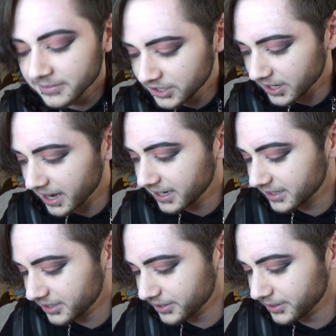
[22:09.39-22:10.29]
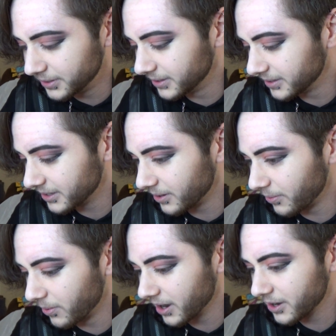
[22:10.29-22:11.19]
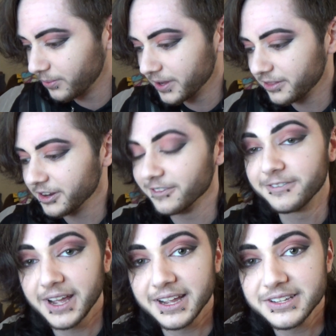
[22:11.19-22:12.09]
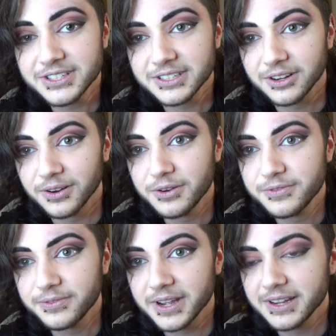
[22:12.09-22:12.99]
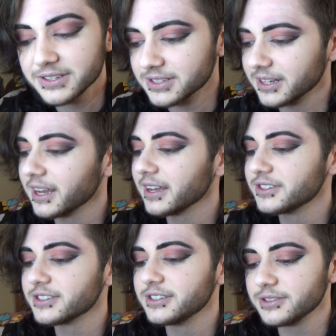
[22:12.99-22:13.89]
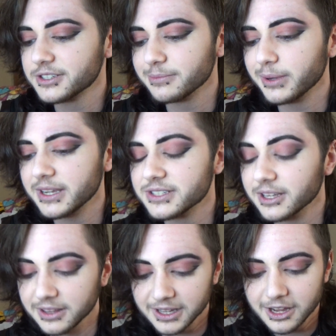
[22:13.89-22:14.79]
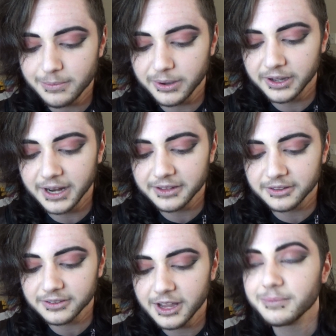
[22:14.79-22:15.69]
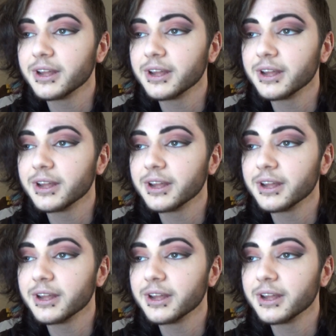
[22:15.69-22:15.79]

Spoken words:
trying to work with your face, your own face, and not just do some basic thing, but at the same